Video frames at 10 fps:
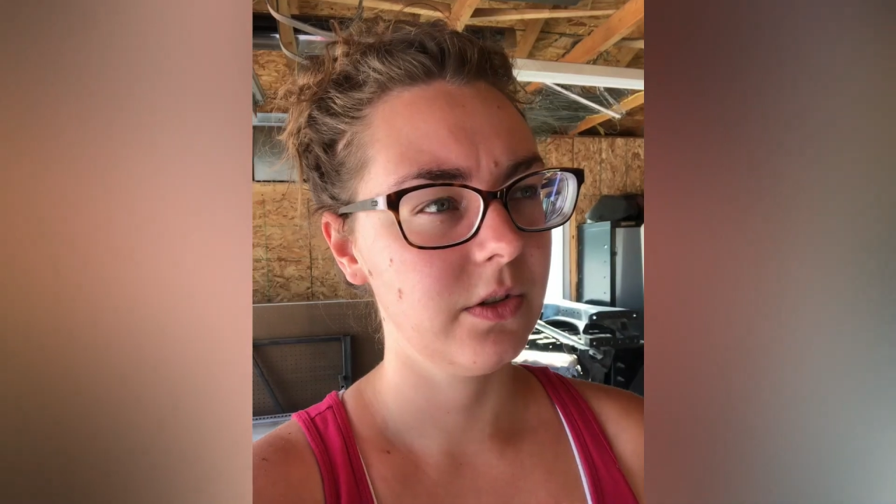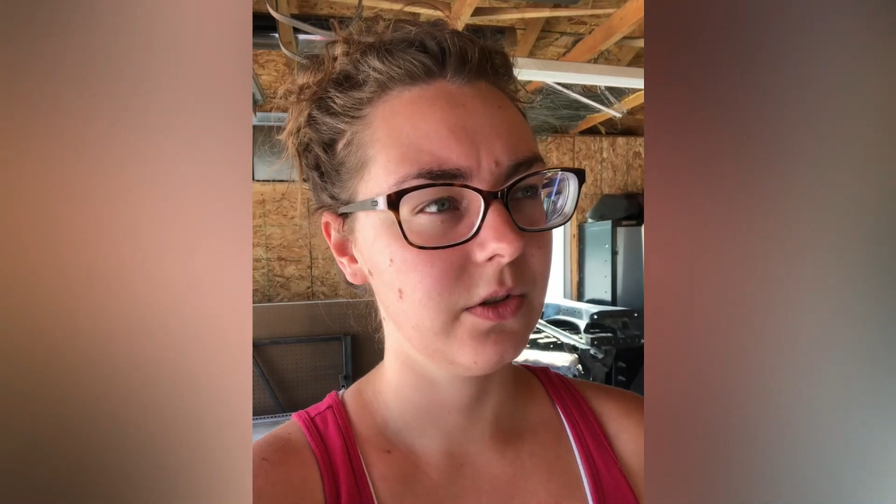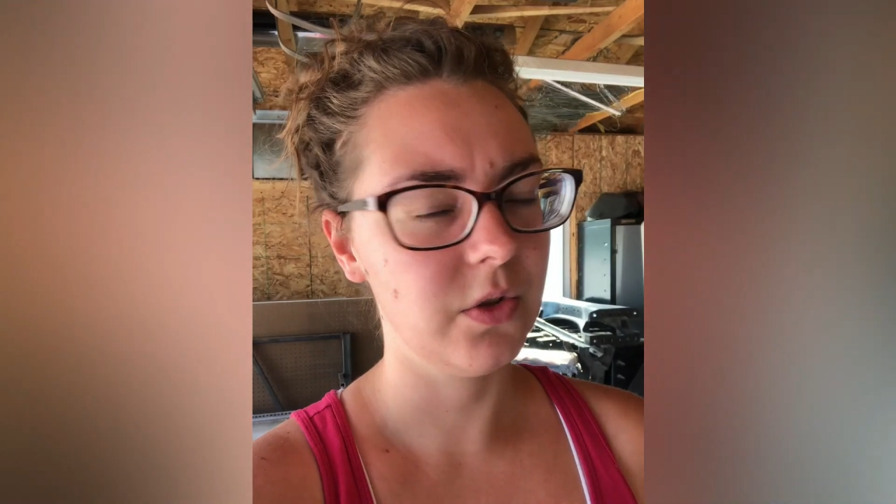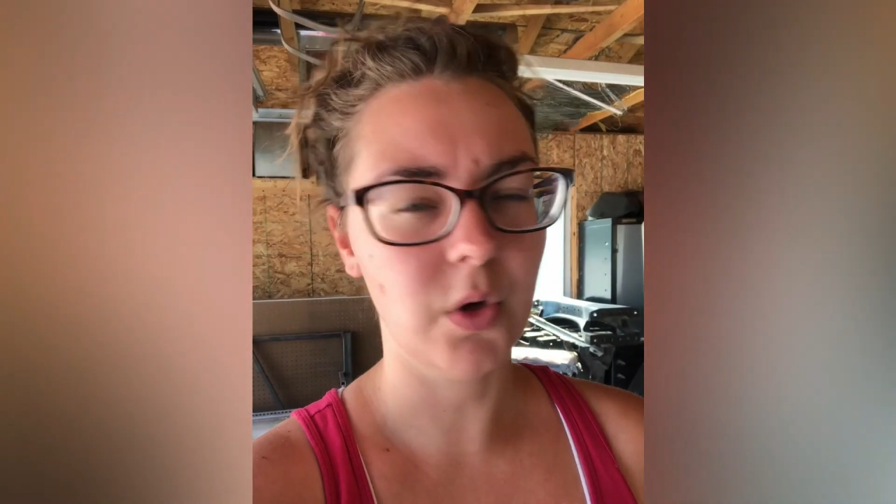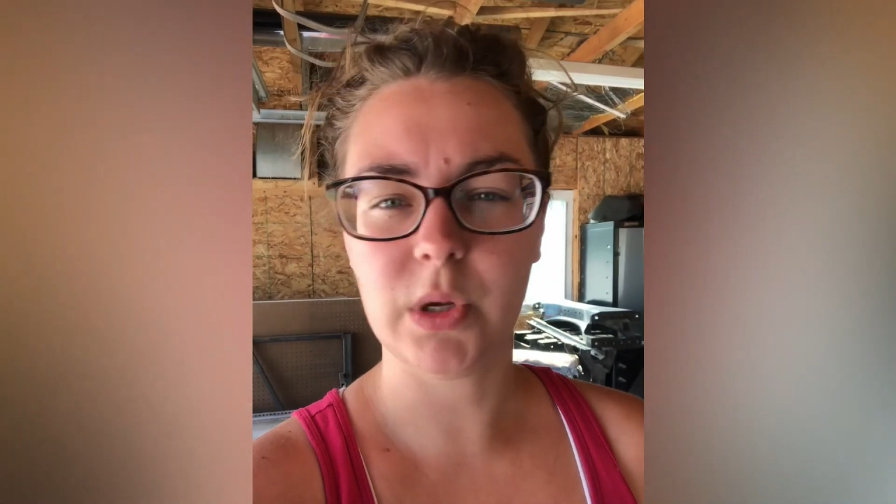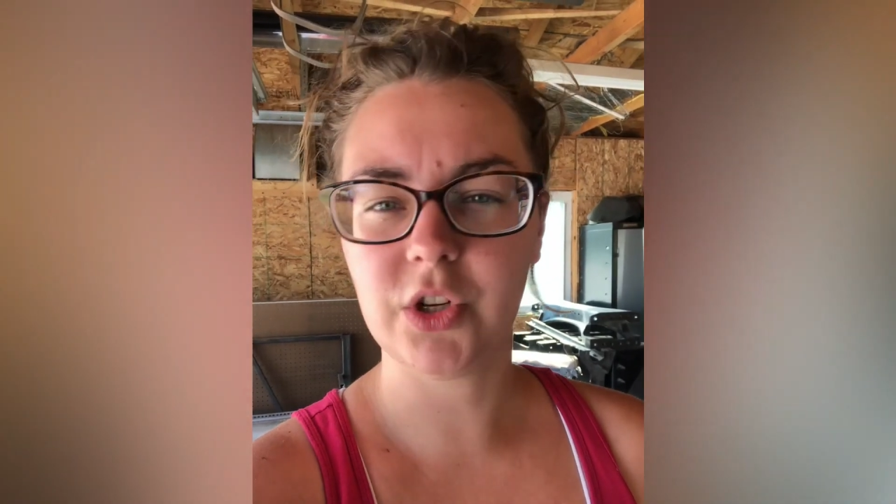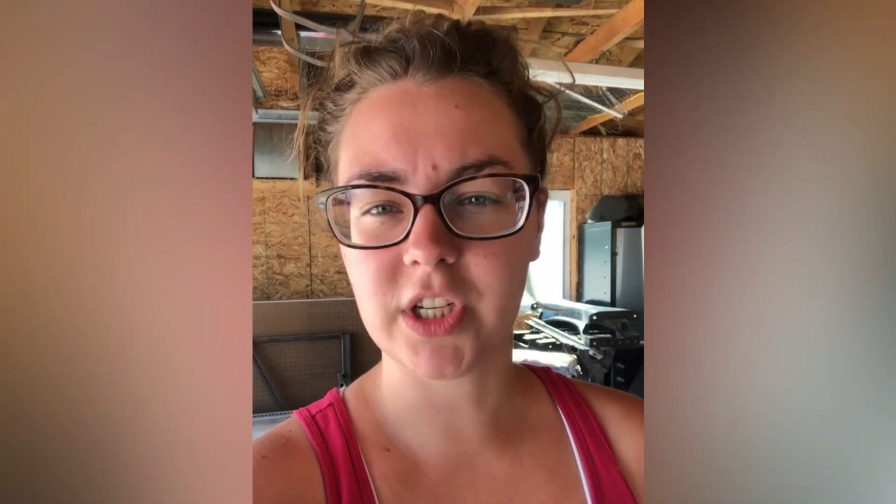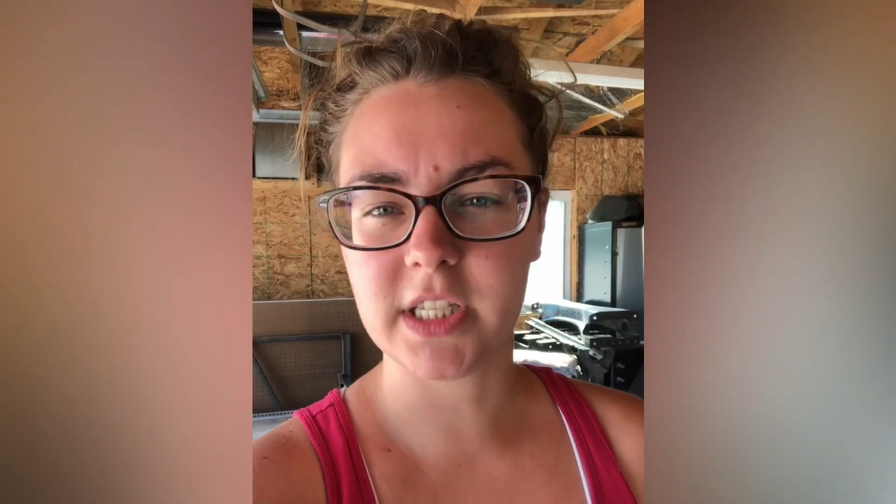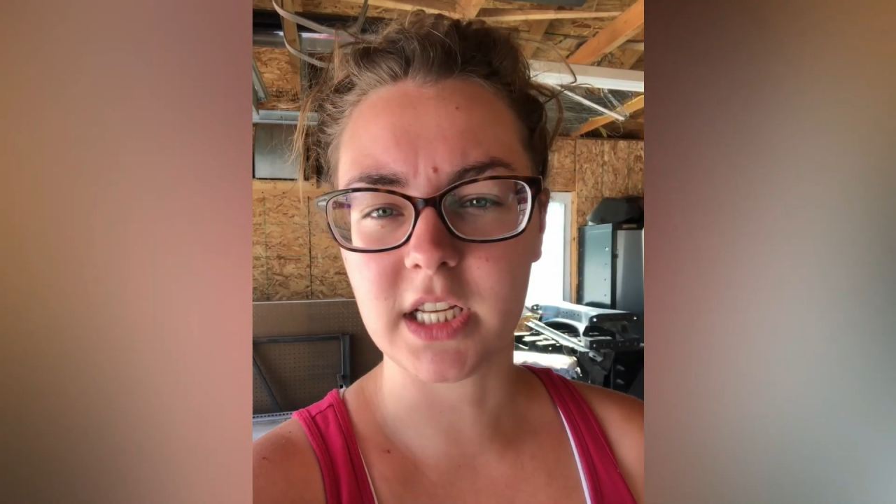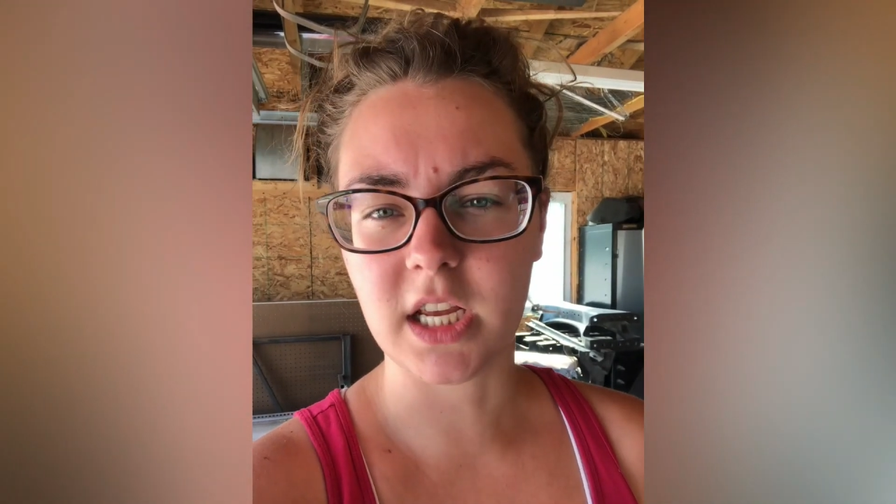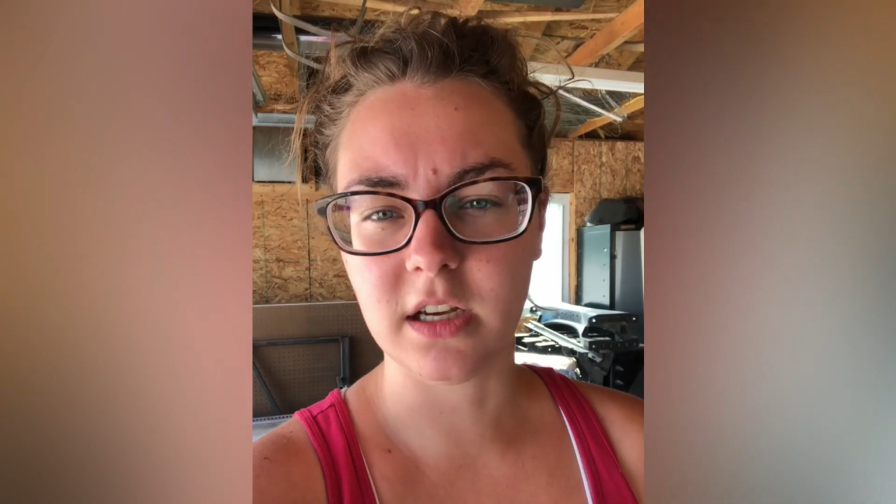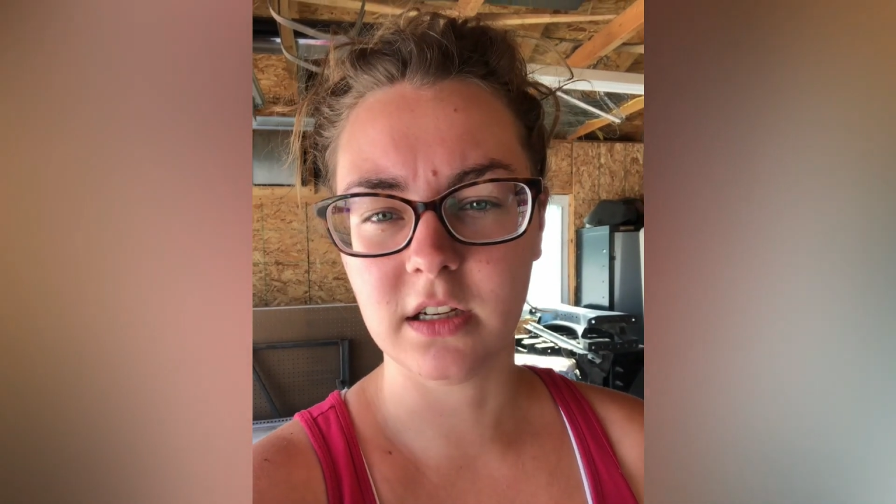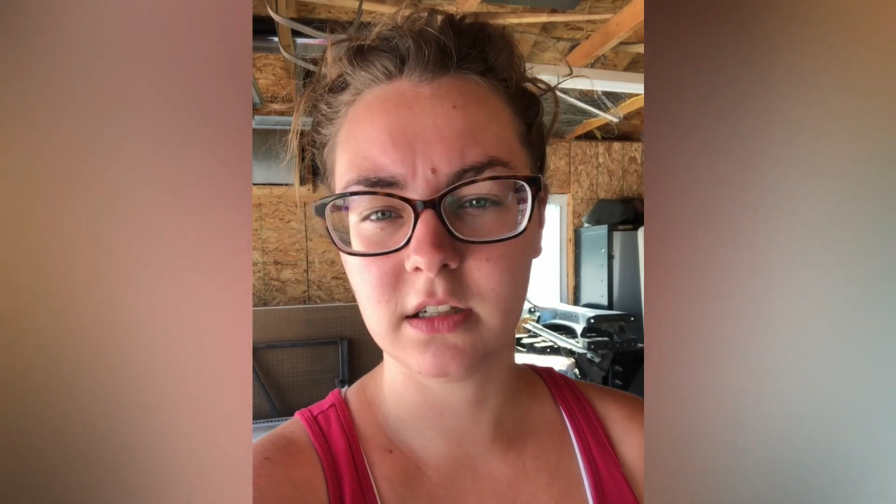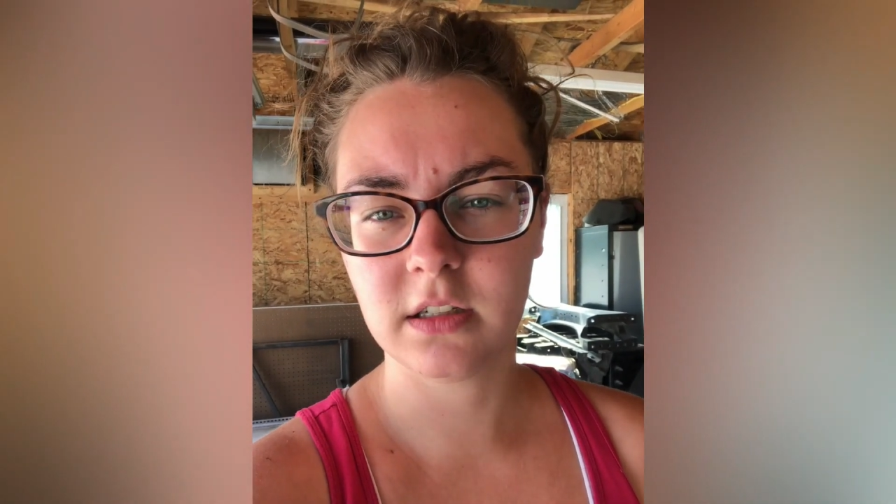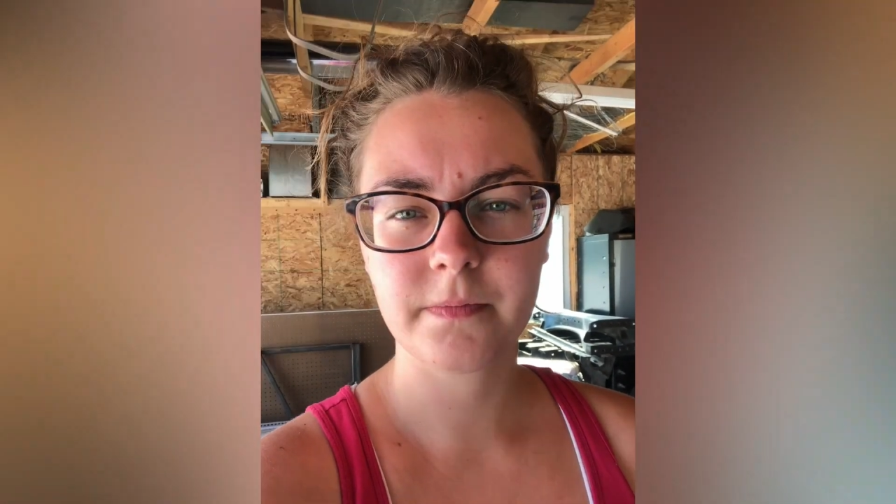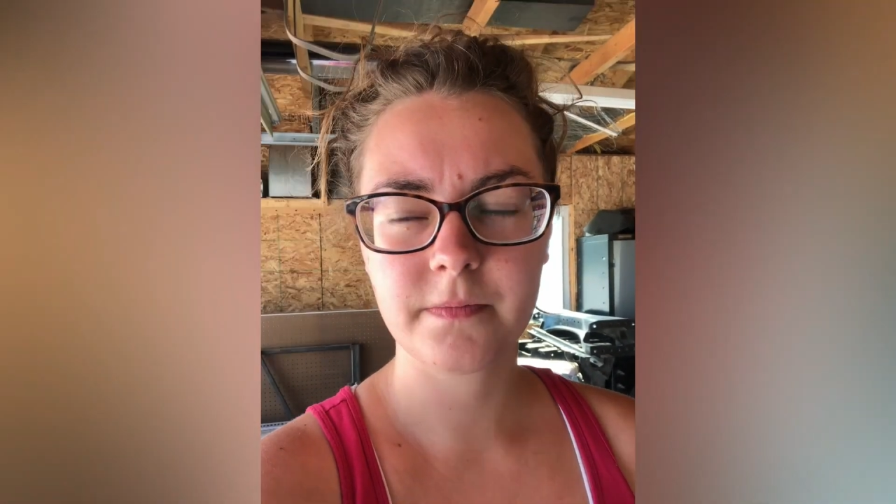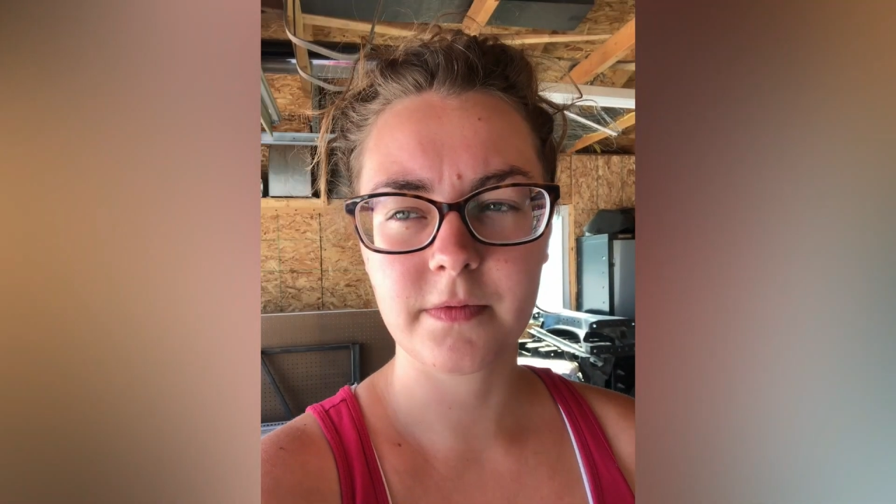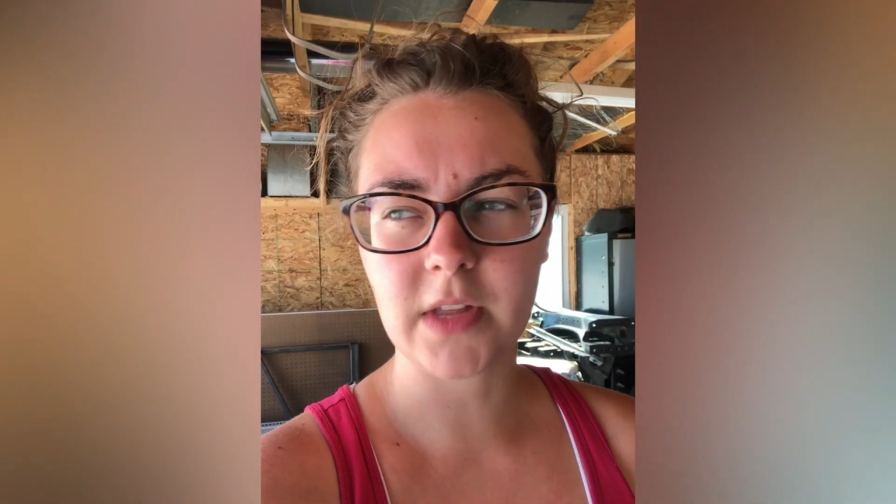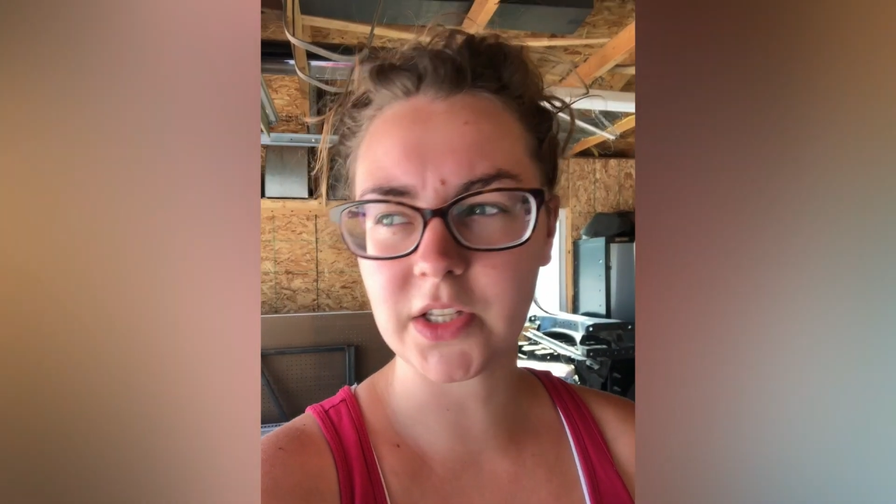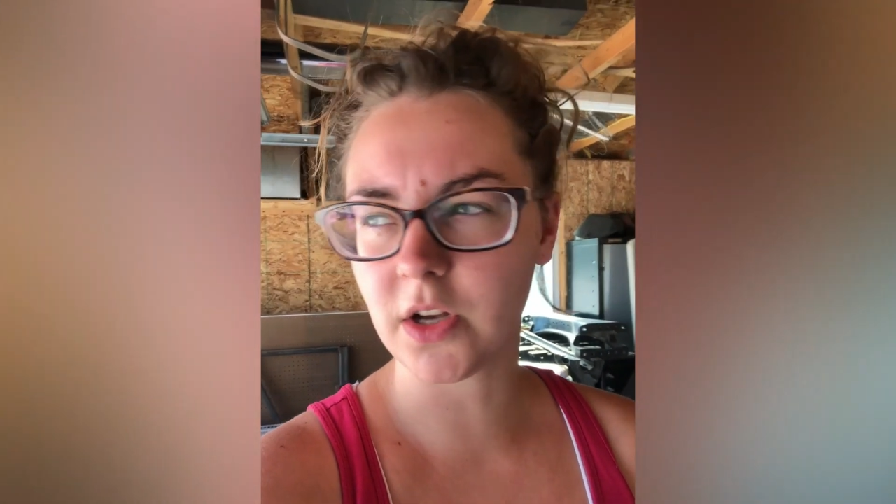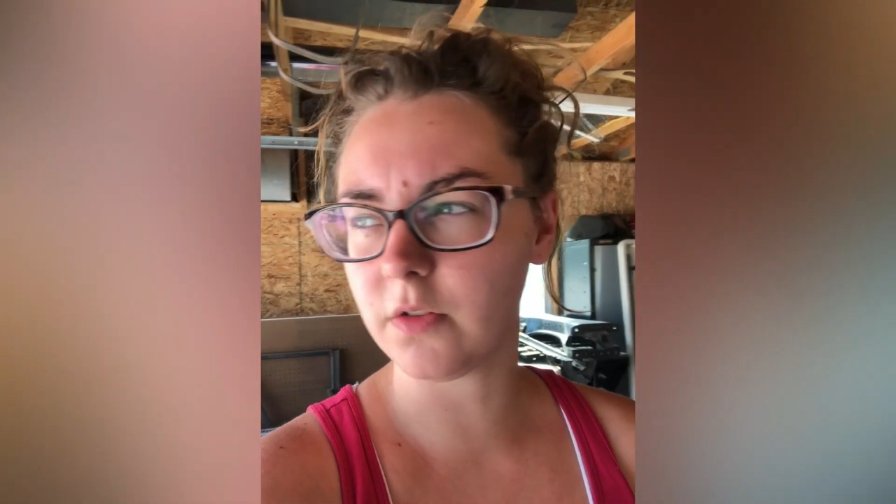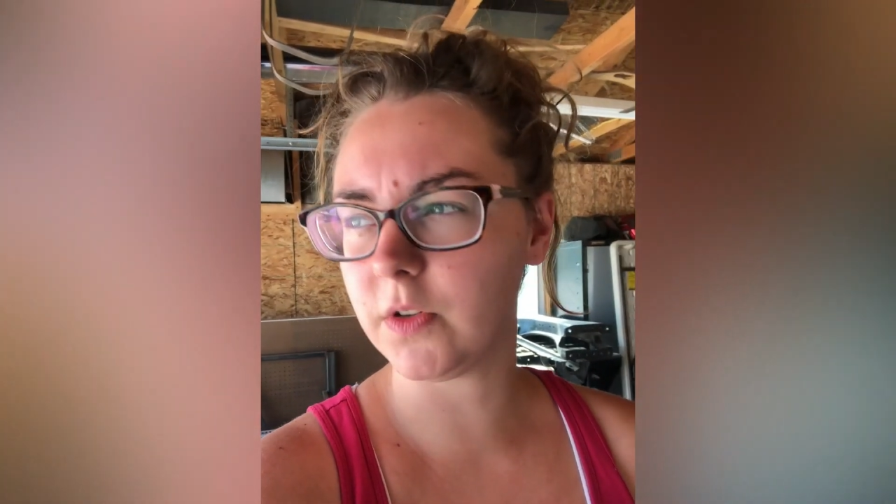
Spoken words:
So we shall see. That's all for